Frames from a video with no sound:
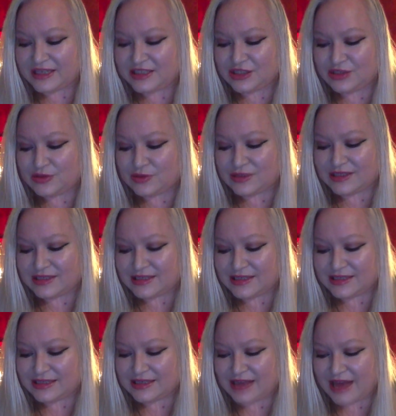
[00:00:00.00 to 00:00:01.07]
soon
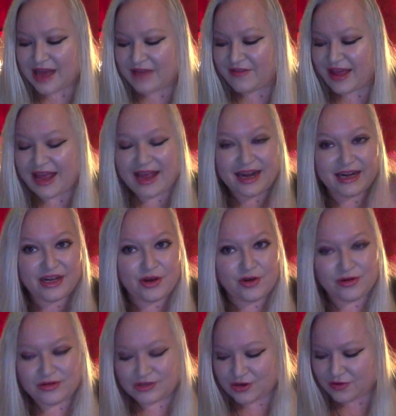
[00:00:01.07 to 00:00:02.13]
cease to have any
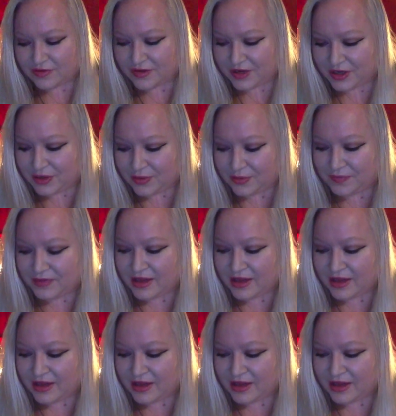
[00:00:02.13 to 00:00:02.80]
hold over you.